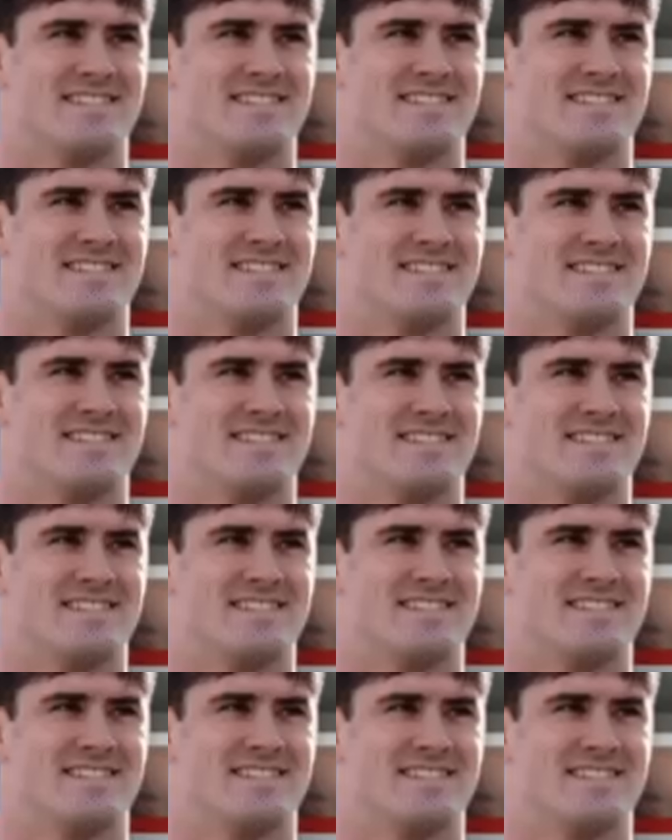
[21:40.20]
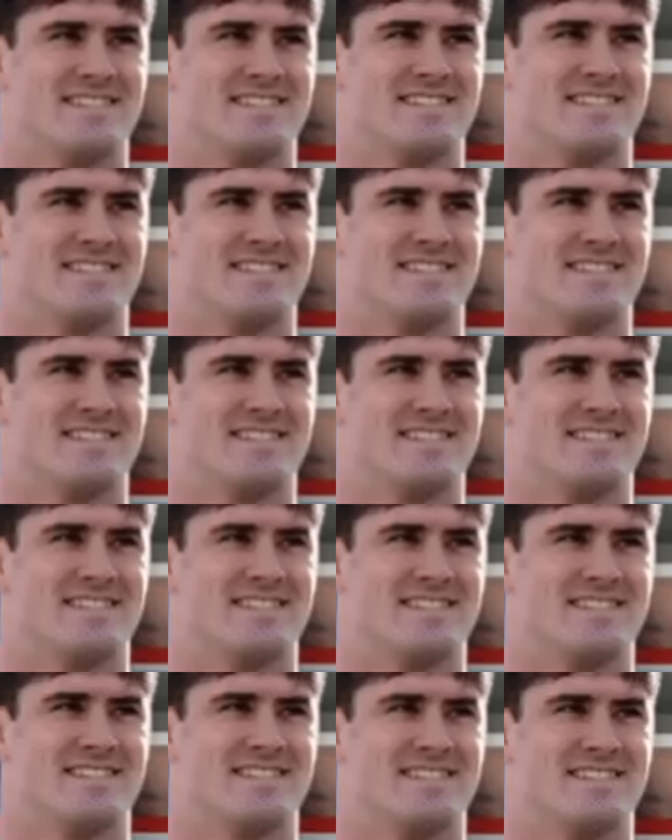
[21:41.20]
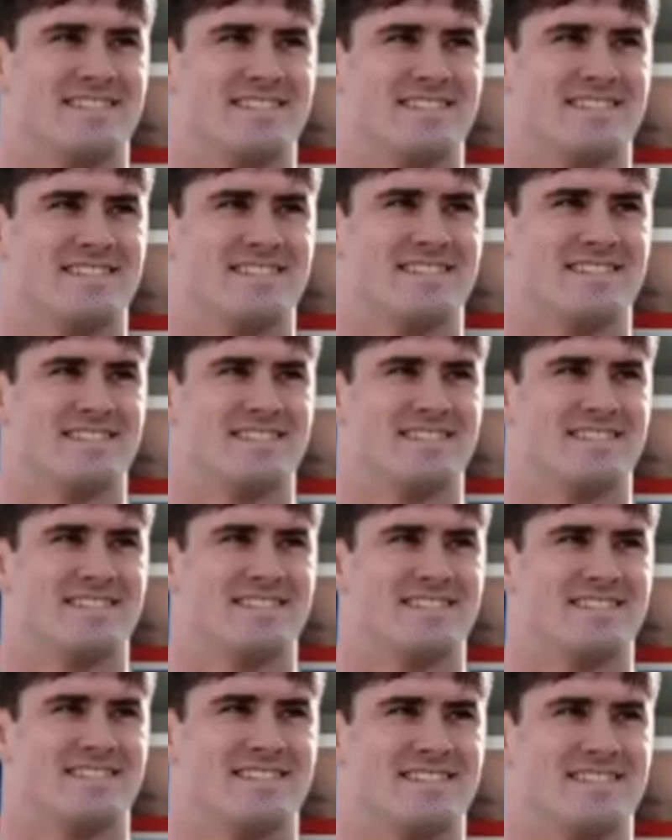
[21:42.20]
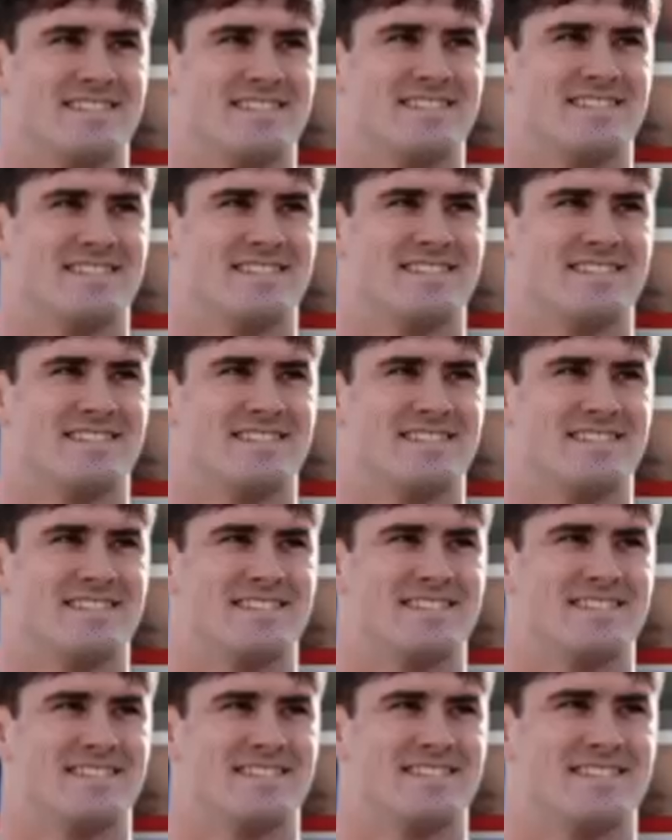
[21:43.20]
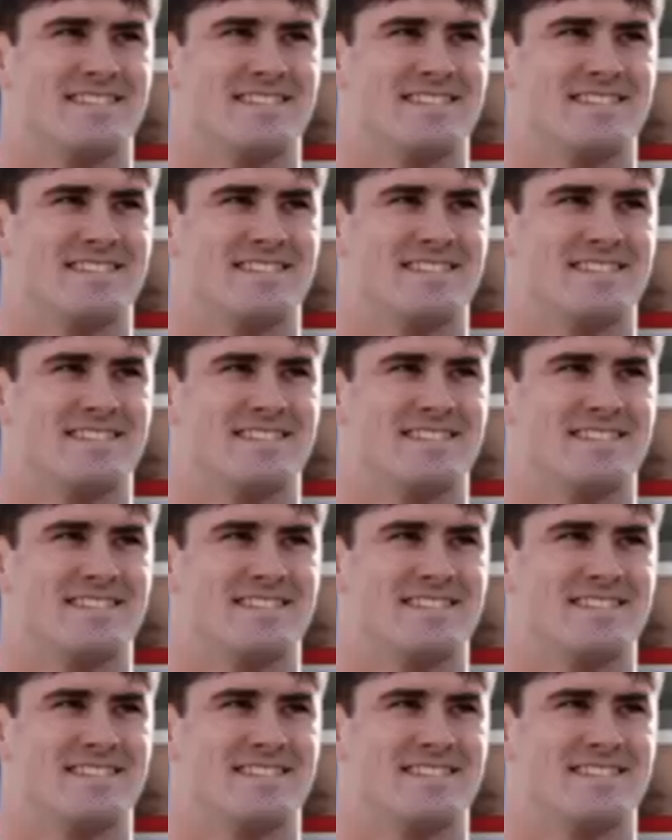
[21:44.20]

The person shown says nothing.